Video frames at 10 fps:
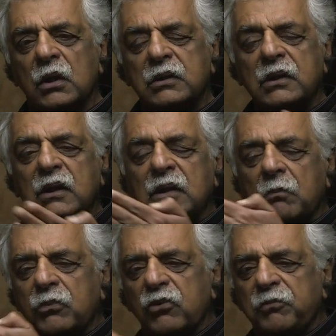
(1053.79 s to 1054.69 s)
that the
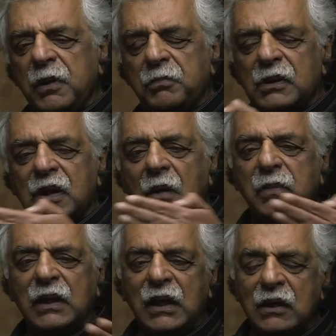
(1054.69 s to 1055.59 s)
number of people
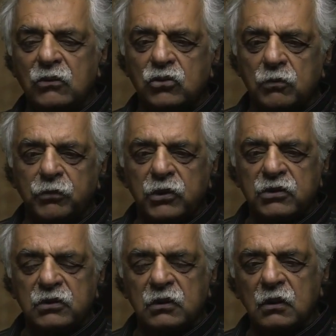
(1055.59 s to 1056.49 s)
coming into
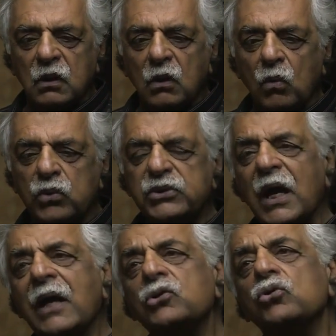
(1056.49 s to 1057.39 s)
Britain was
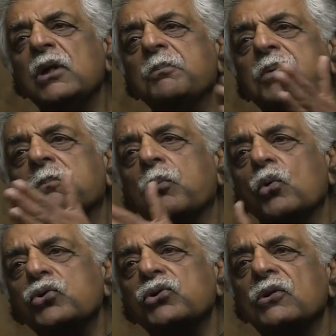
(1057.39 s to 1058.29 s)
actually
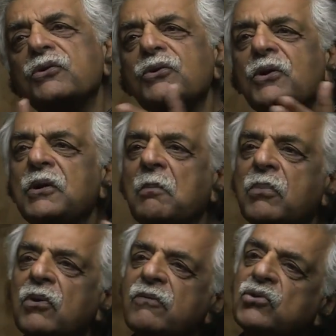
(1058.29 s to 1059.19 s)
proportional to the
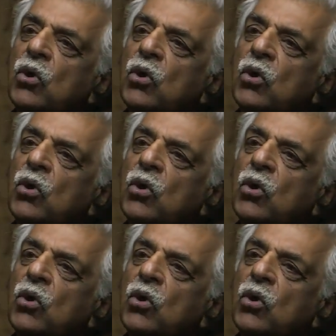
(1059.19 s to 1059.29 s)
number of